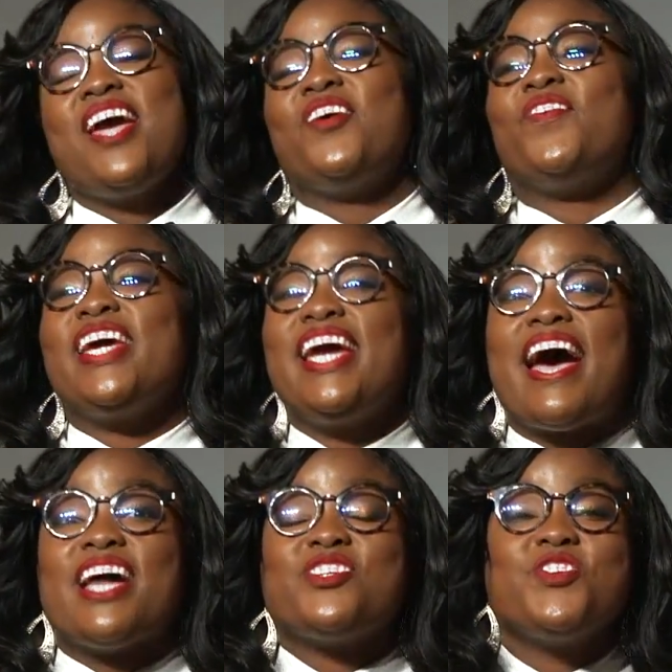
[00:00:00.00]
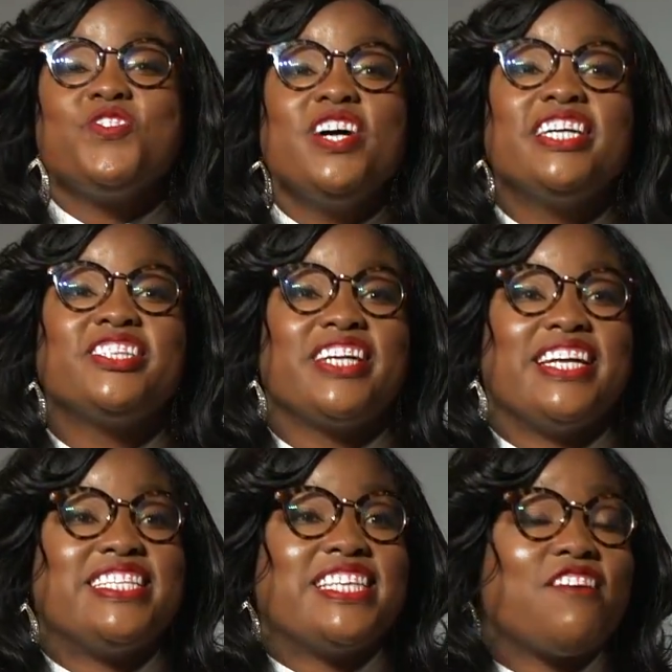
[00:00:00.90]
We got
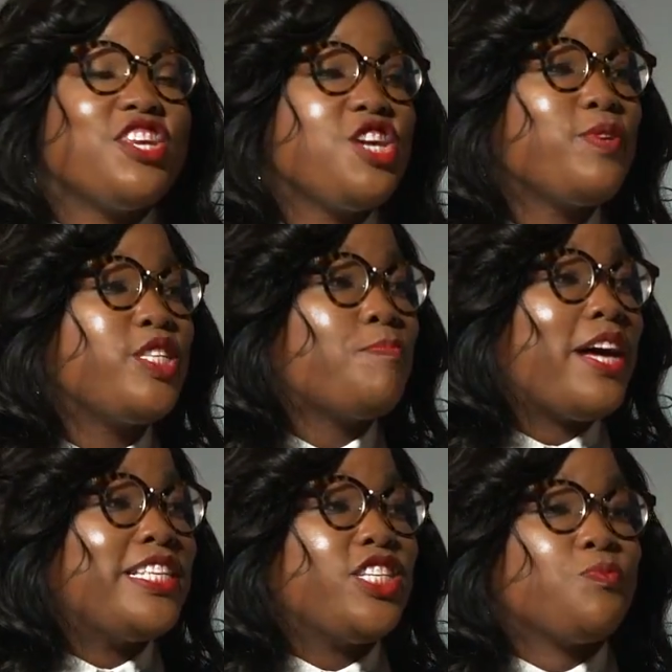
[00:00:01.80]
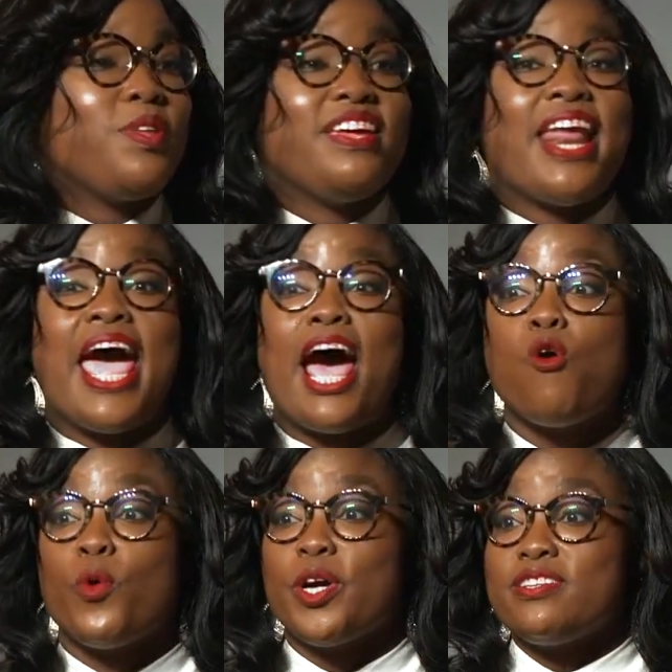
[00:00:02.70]
270 responses within
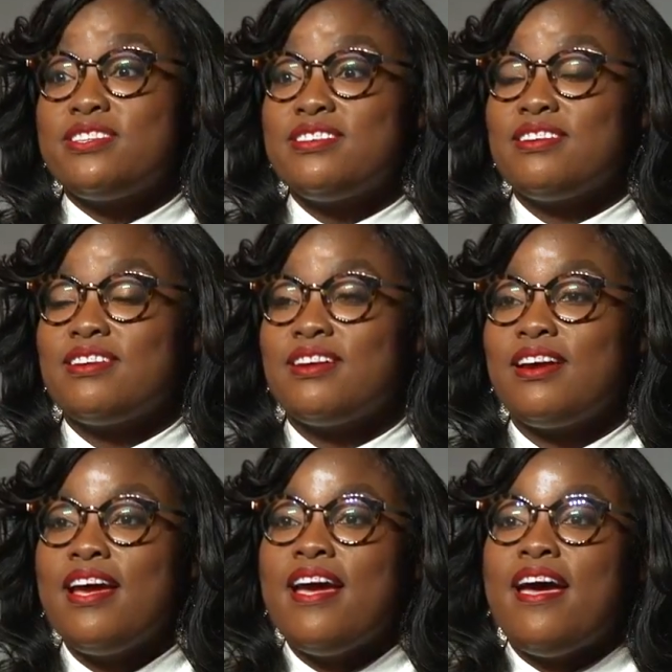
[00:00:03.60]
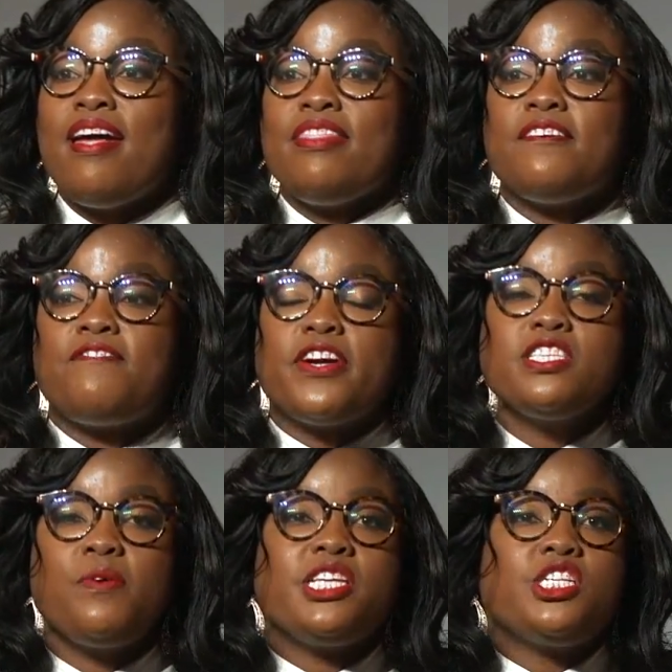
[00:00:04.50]
hours. The
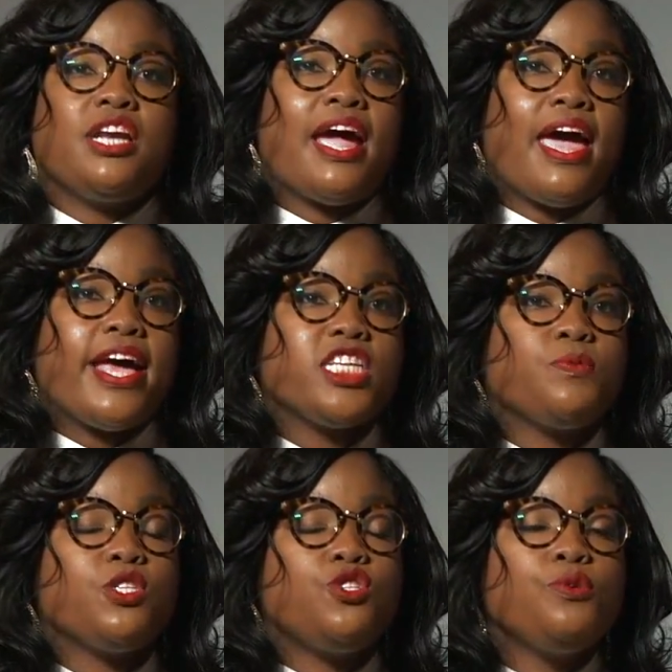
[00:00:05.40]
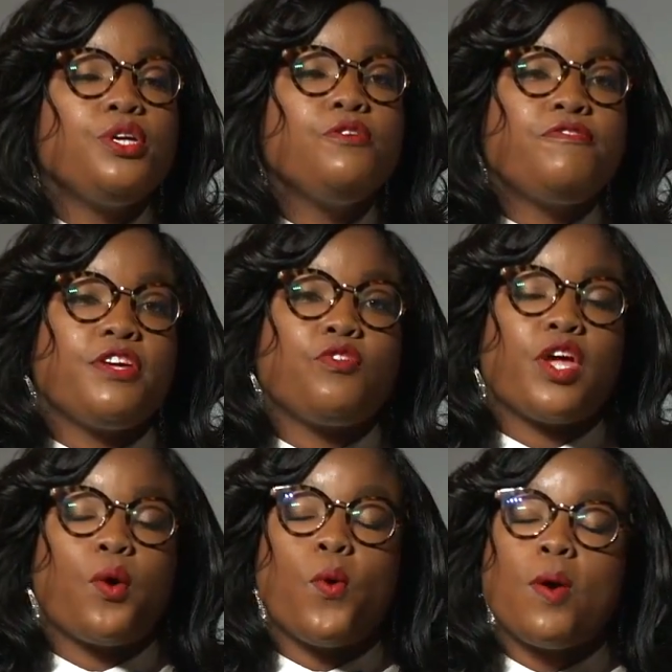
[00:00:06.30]
first question I asked was, do you feel
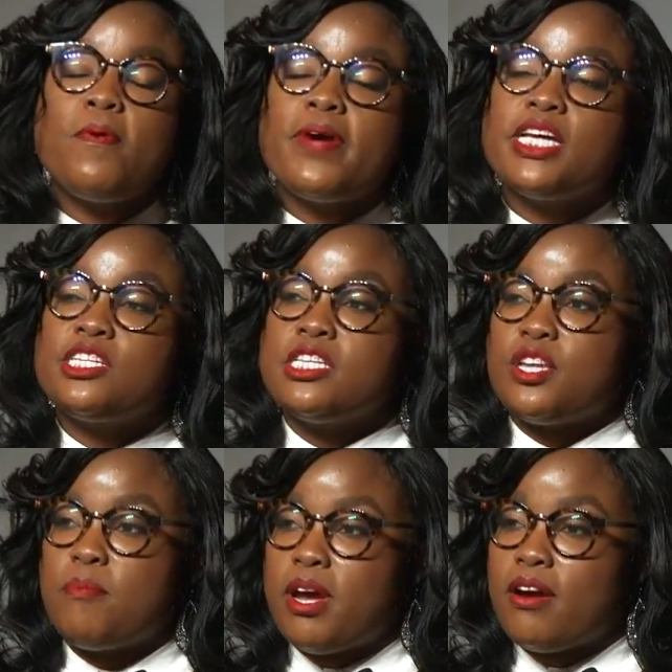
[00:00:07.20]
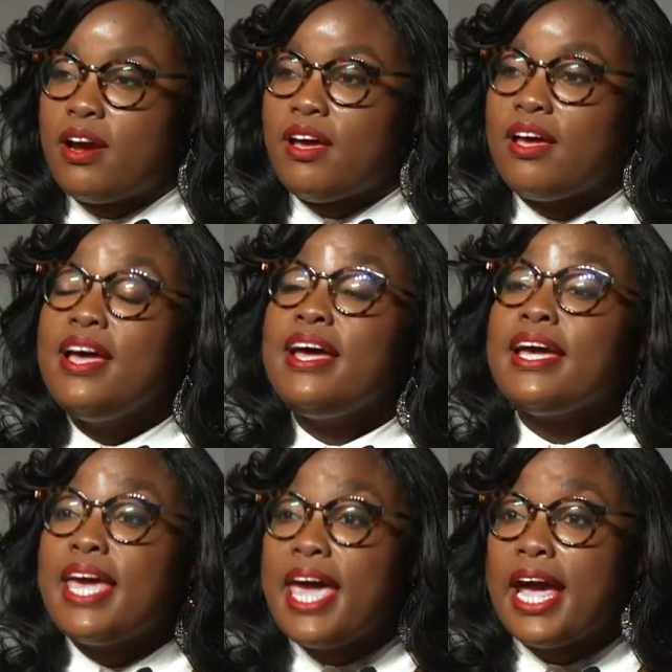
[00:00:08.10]
that corporations in America
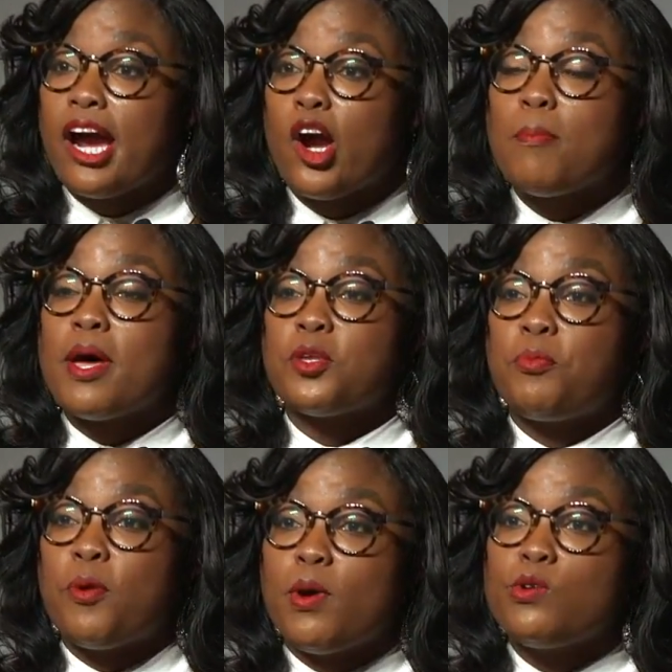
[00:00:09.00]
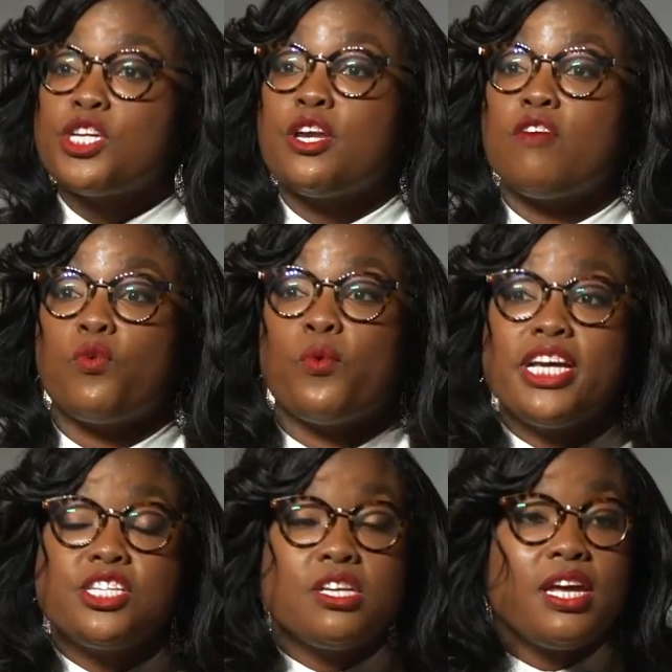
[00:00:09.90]
care about the promotion of
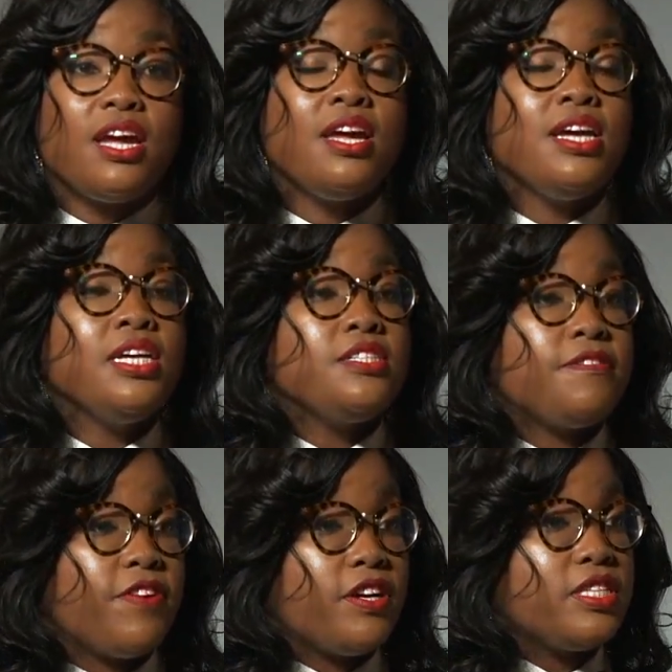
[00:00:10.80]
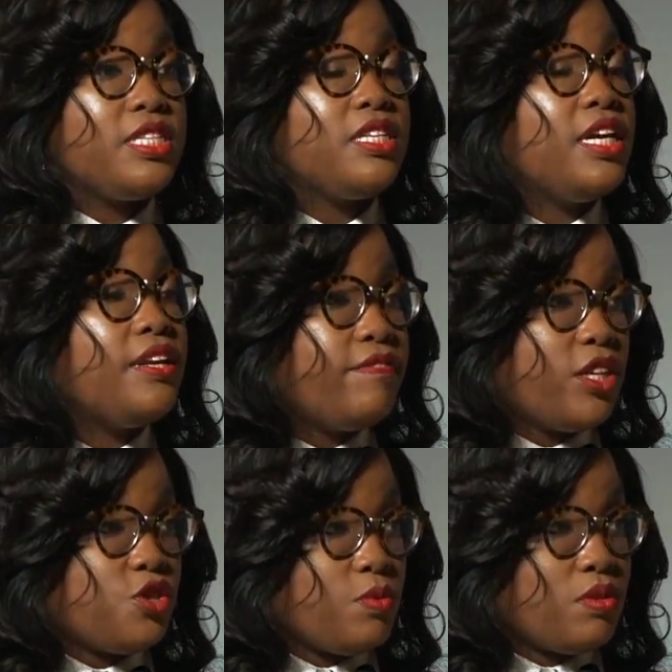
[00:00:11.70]
racially diverse
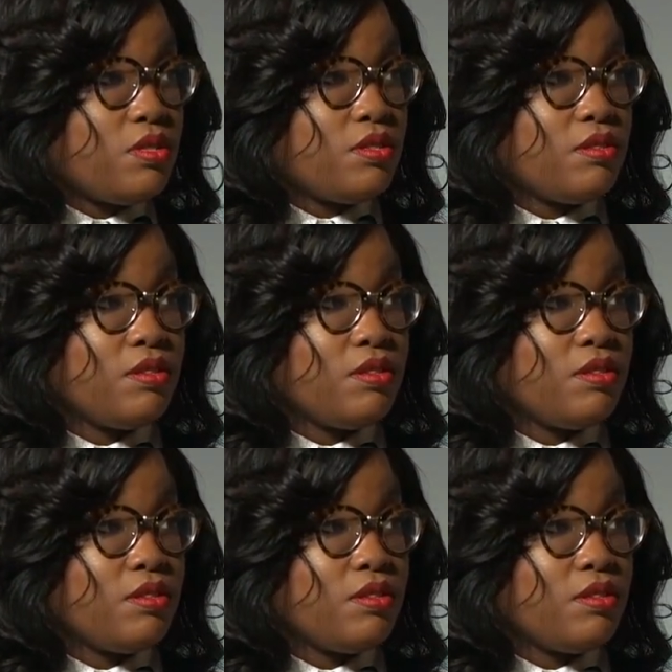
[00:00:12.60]
individuals?